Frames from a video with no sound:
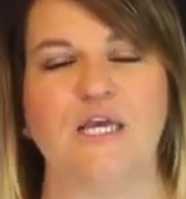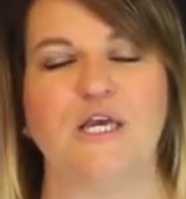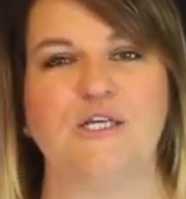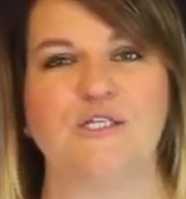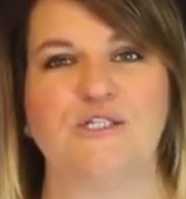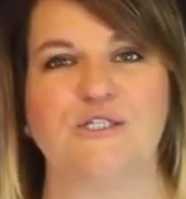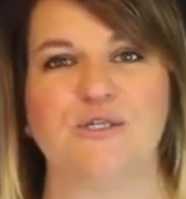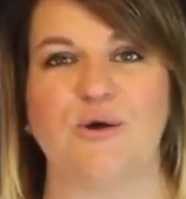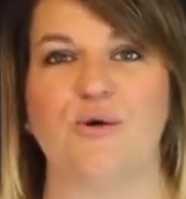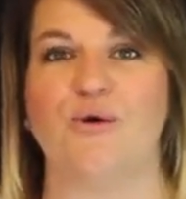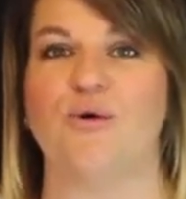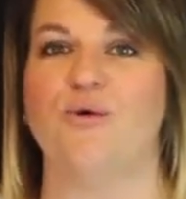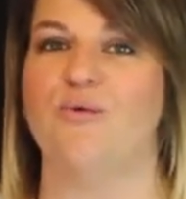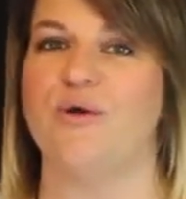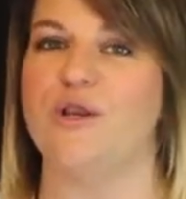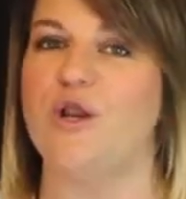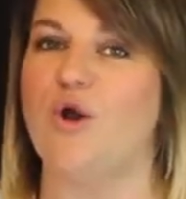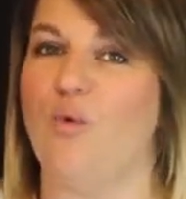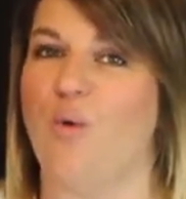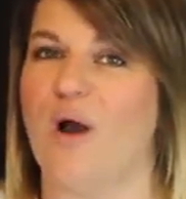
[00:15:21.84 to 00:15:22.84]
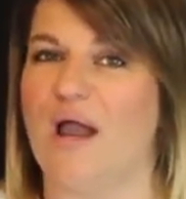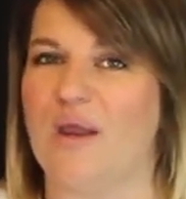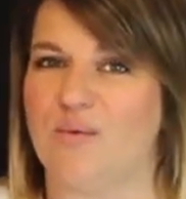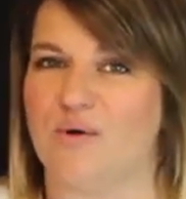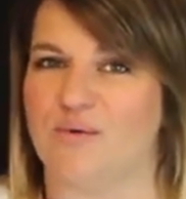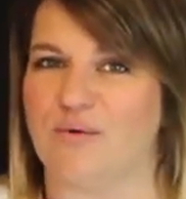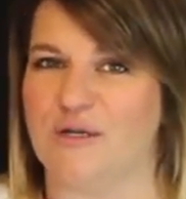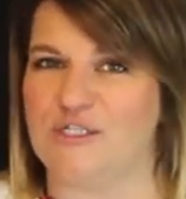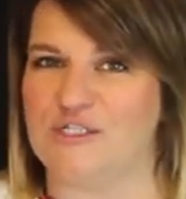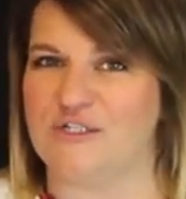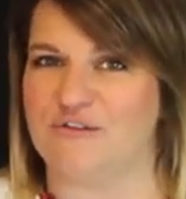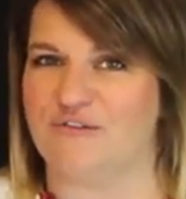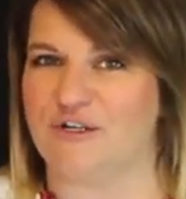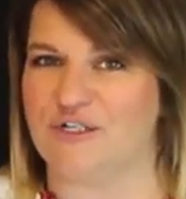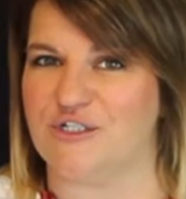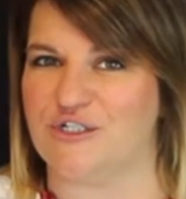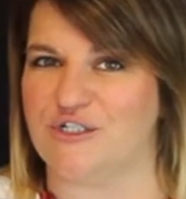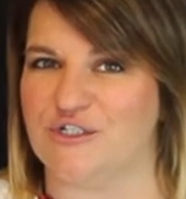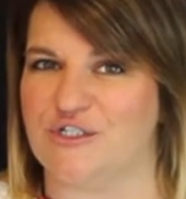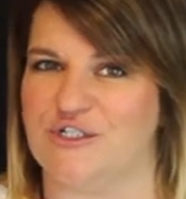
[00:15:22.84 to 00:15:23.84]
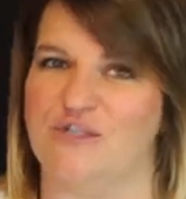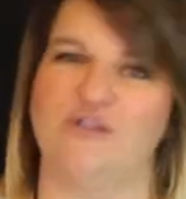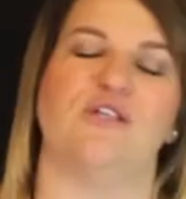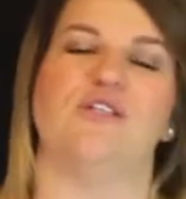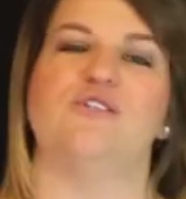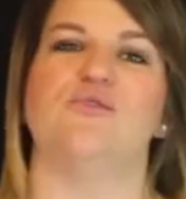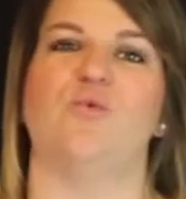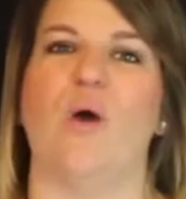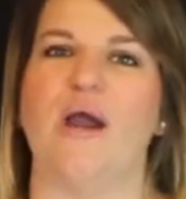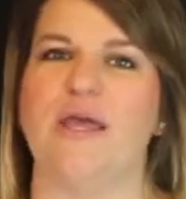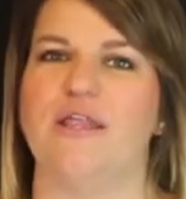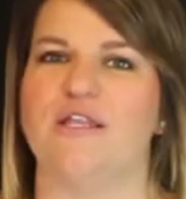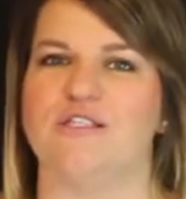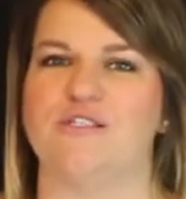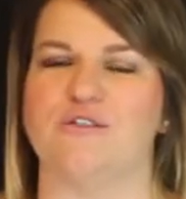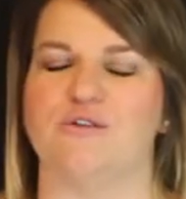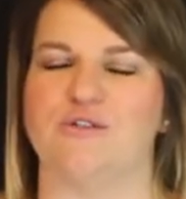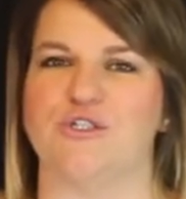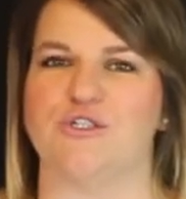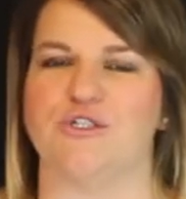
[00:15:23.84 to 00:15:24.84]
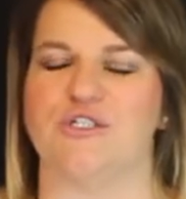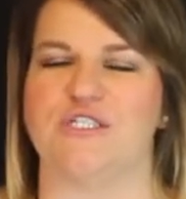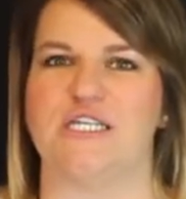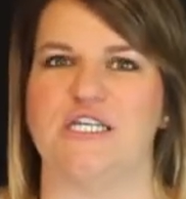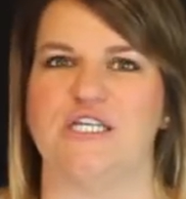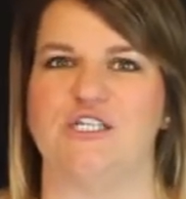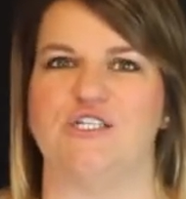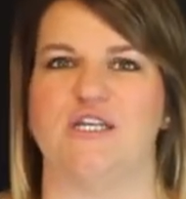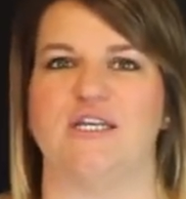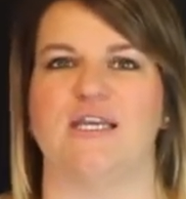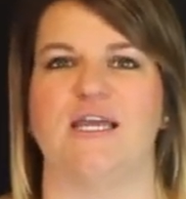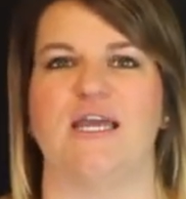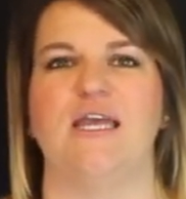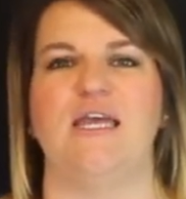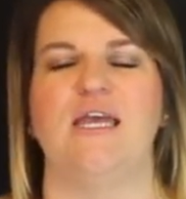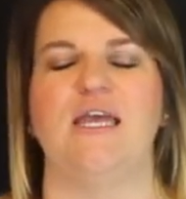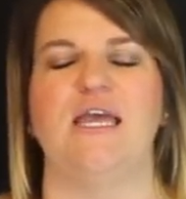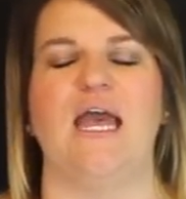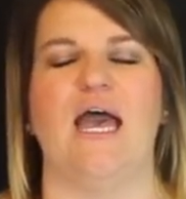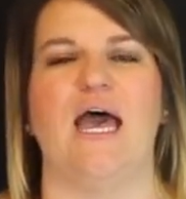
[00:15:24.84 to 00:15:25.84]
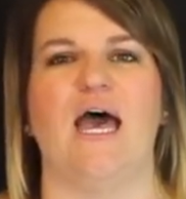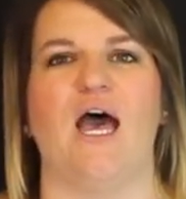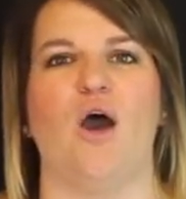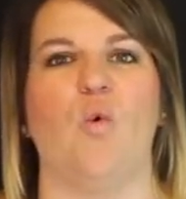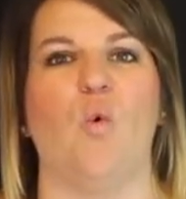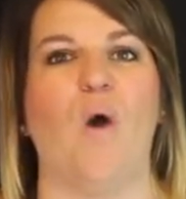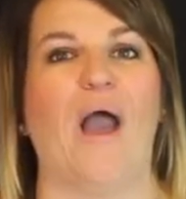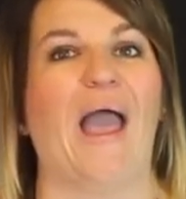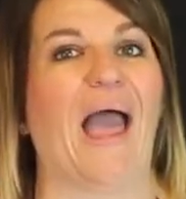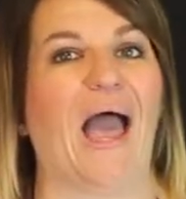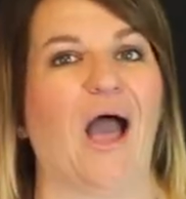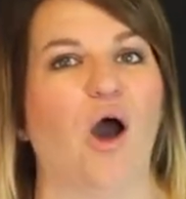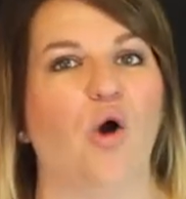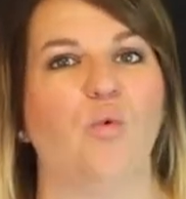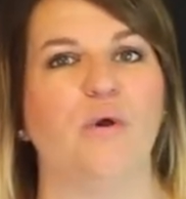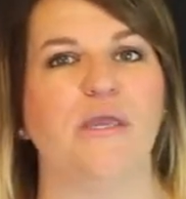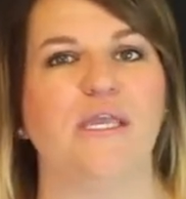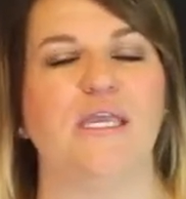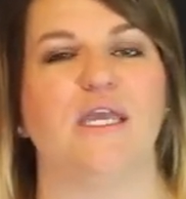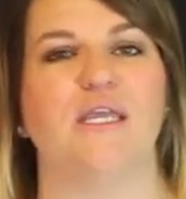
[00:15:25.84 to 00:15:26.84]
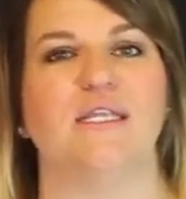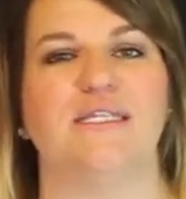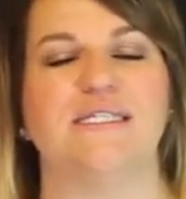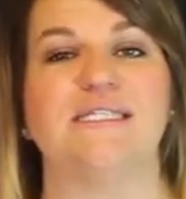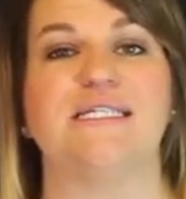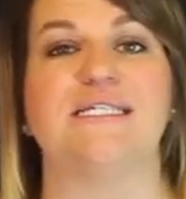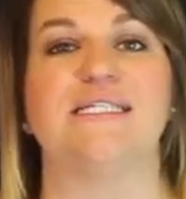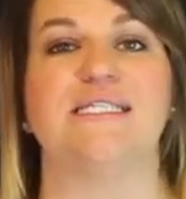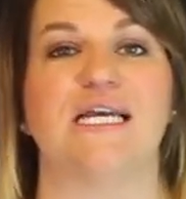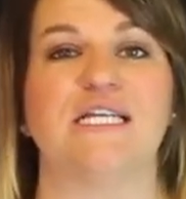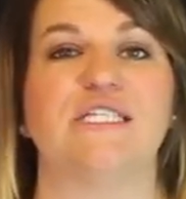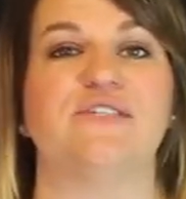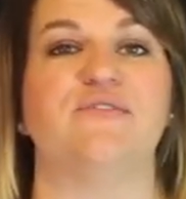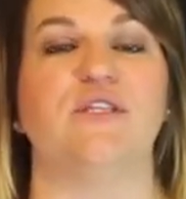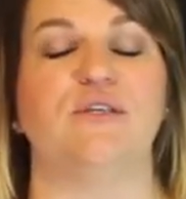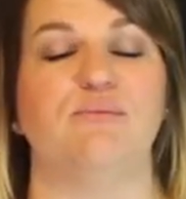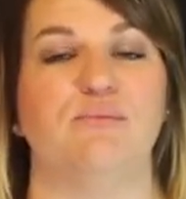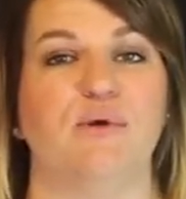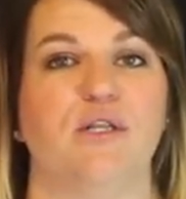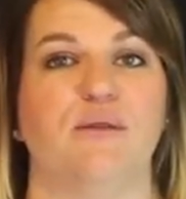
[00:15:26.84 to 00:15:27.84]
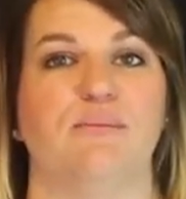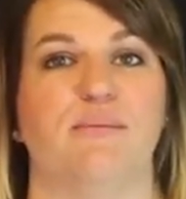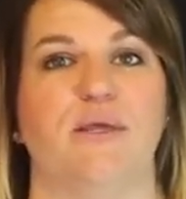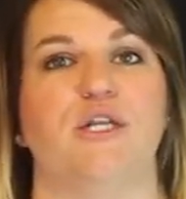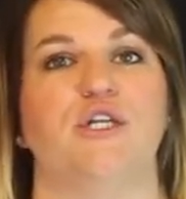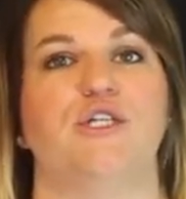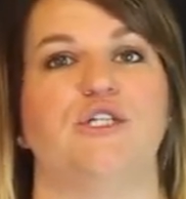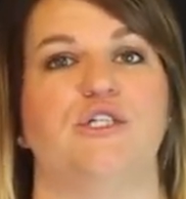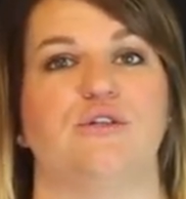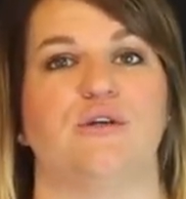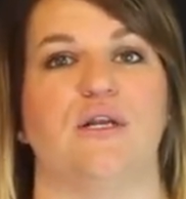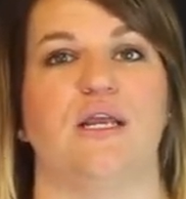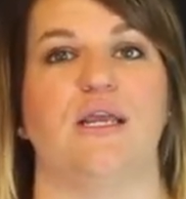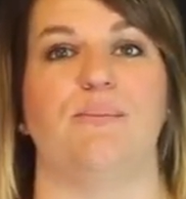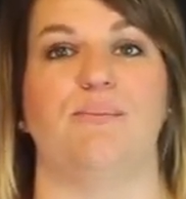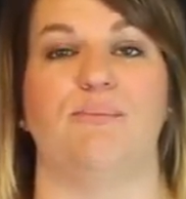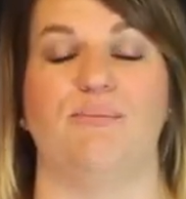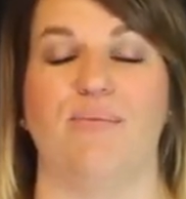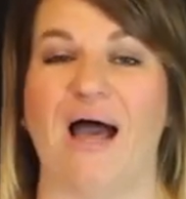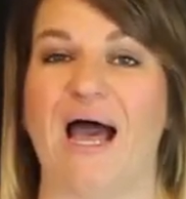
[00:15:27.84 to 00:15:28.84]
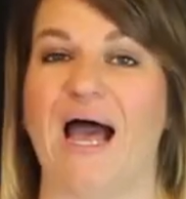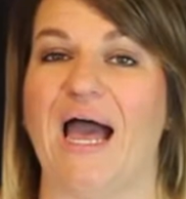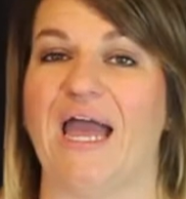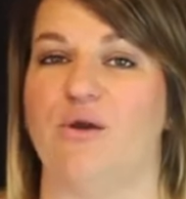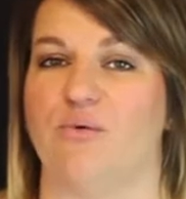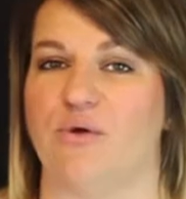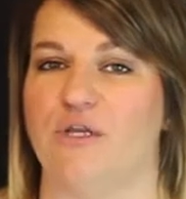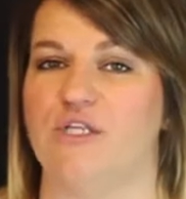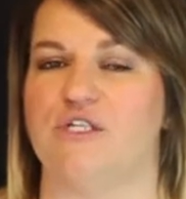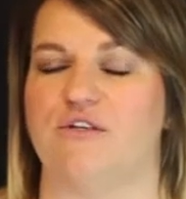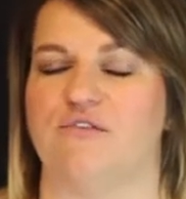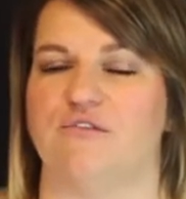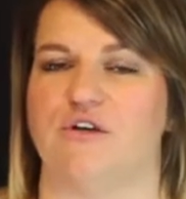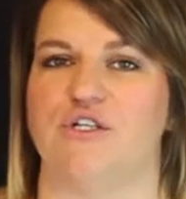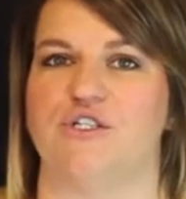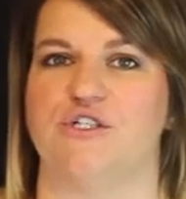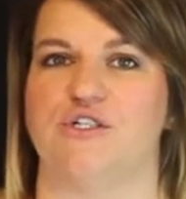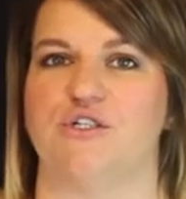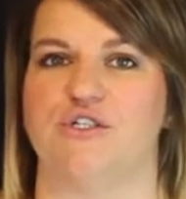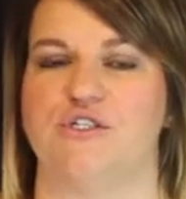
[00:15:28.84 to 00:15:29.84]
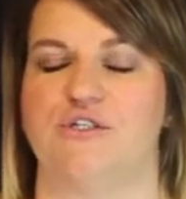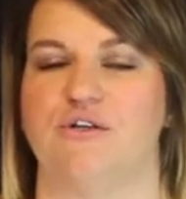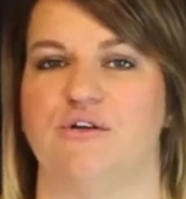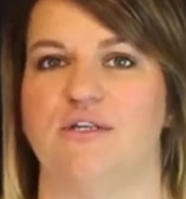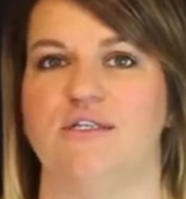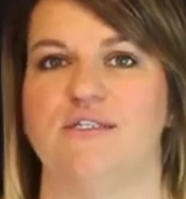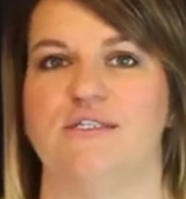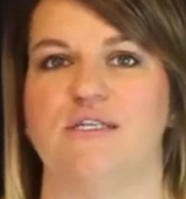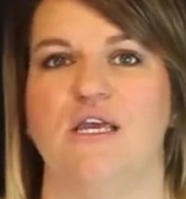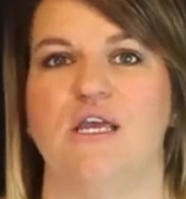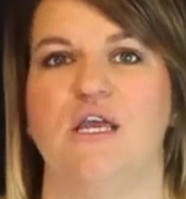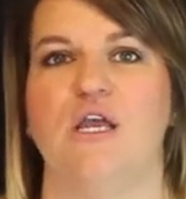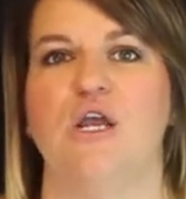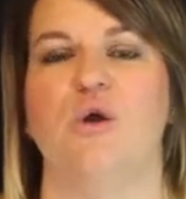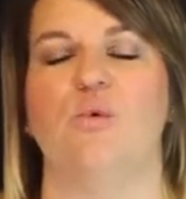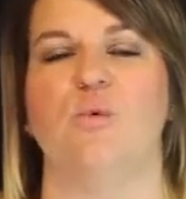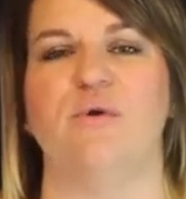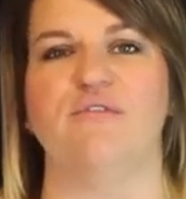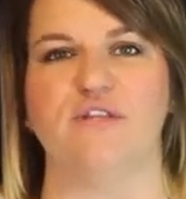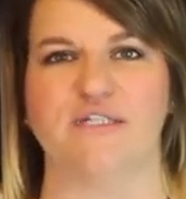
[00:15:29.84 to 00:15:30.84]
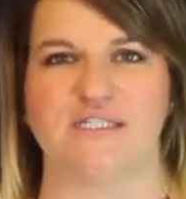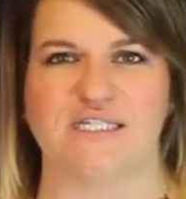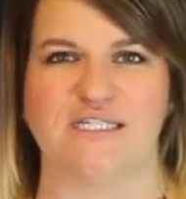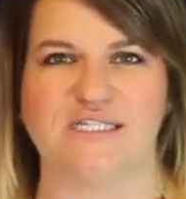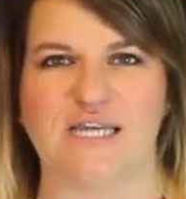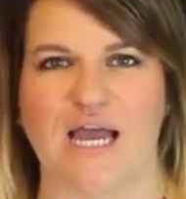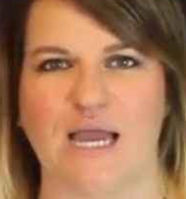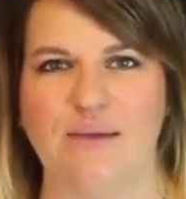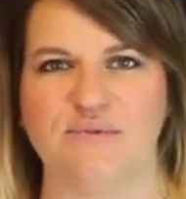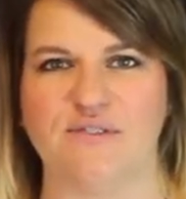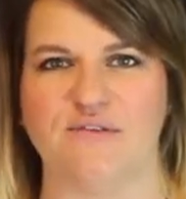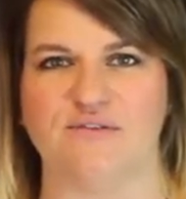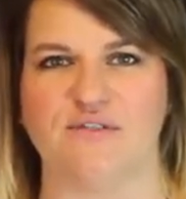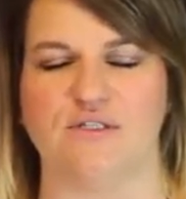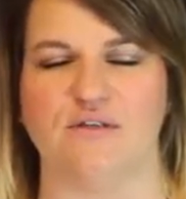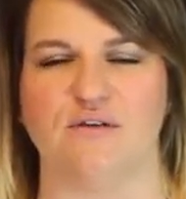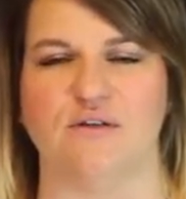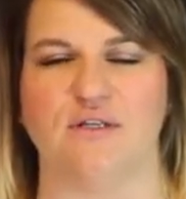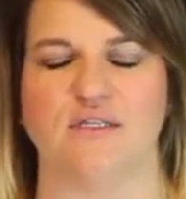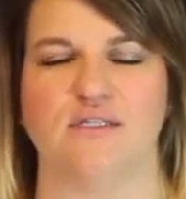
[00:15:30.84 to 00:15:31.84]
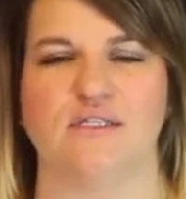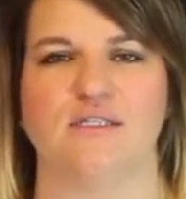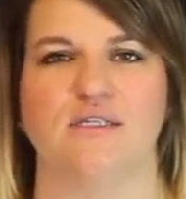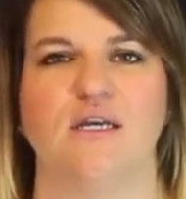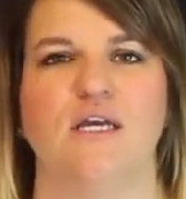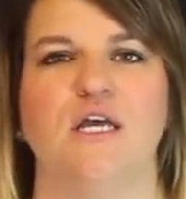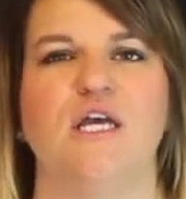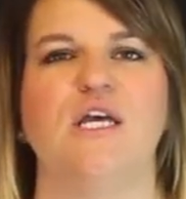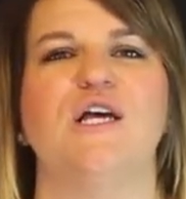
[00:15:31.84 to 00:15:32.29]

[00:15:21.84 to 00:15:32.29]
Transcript: So we know why we're reaching first-year students, why it's so strategic, how we can successfully build a ministry by reaching first-year students. We've looked at types of students.